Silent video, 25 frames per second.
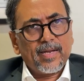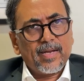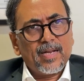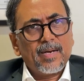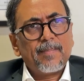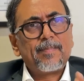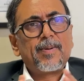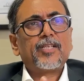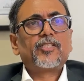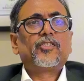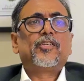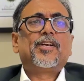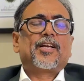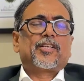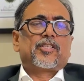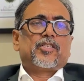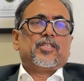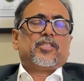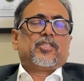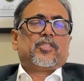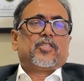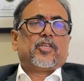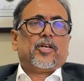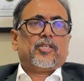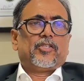in breast
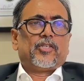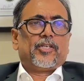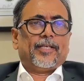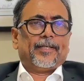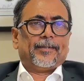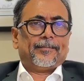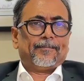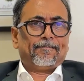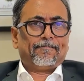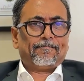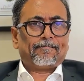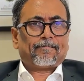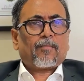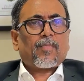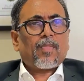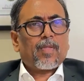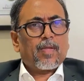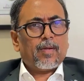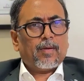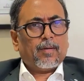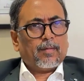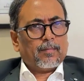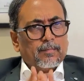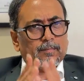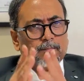reduction surgery.
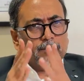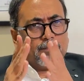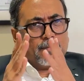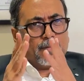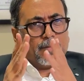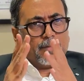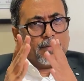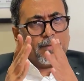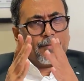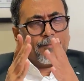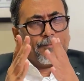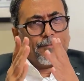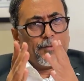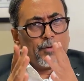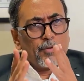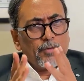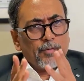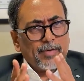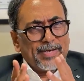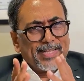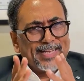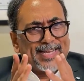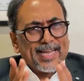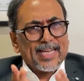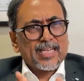A few
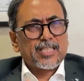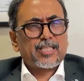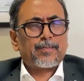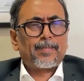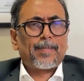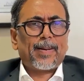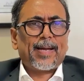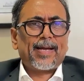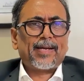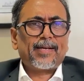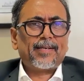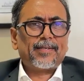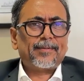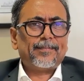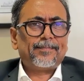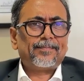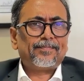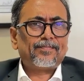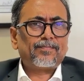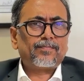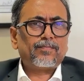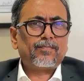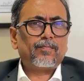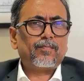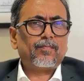decades back,
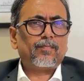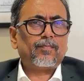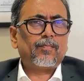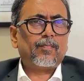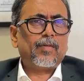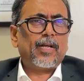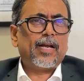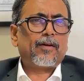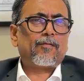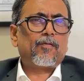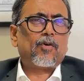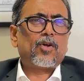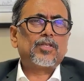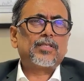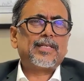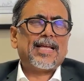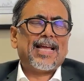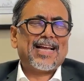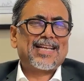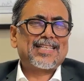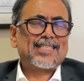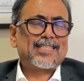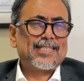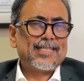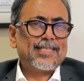it was
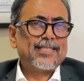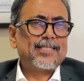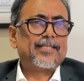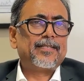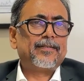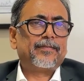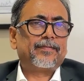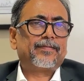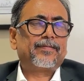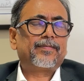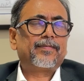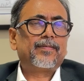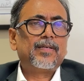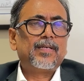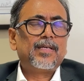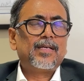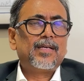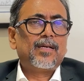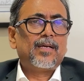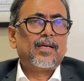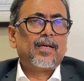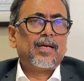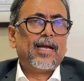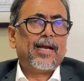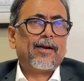extensive.
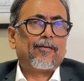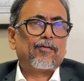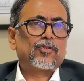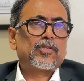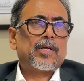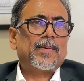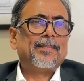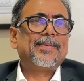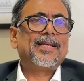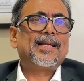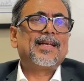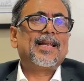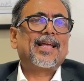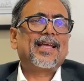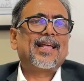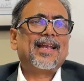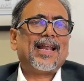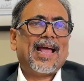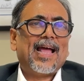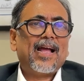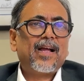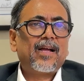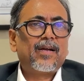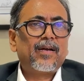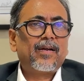It was something like an
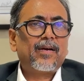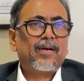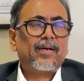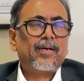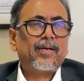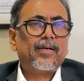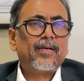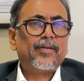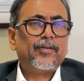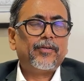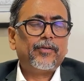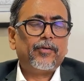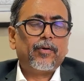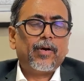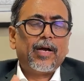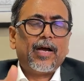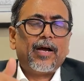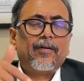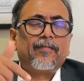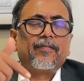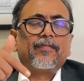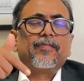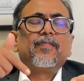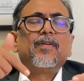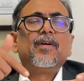anchor. You
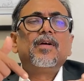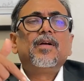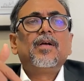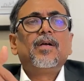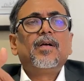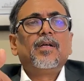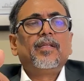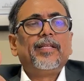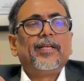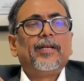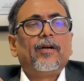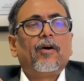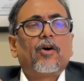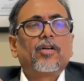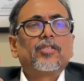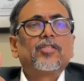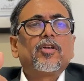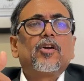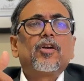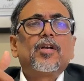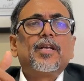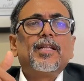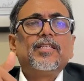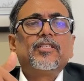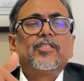have the
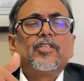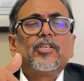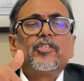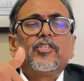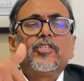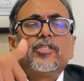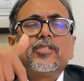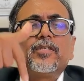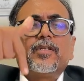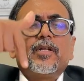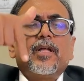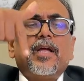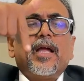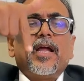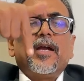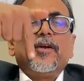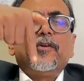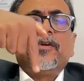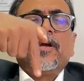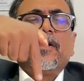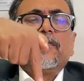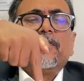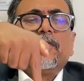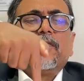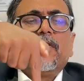horizontal incision and you
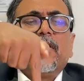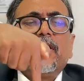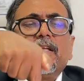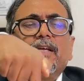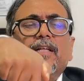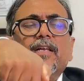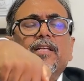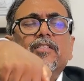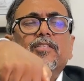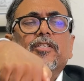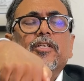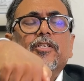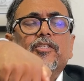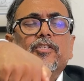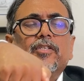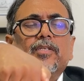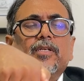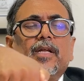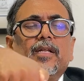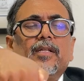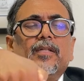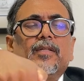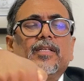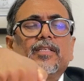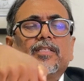have the vertical incision,
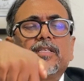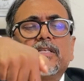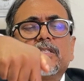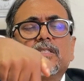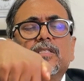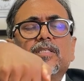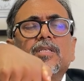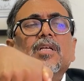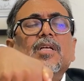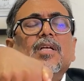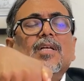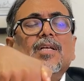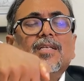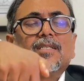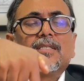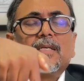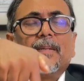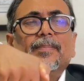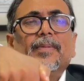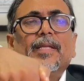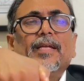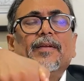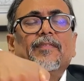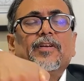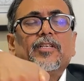and this is
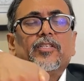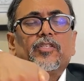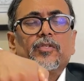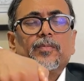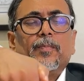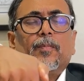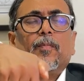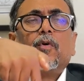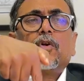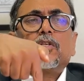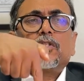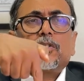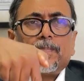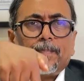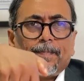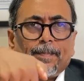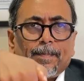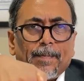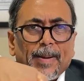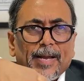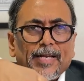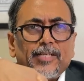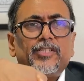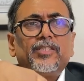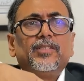something which most
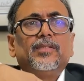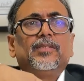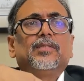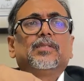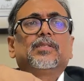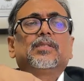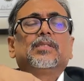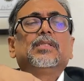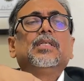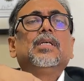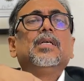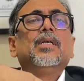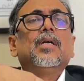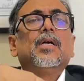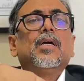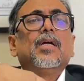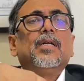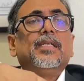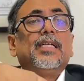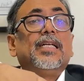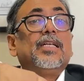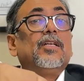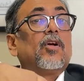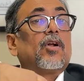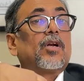patients
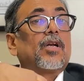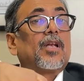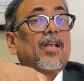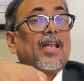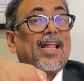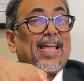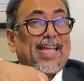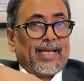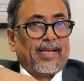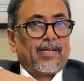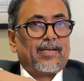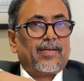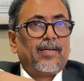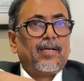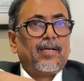did not like.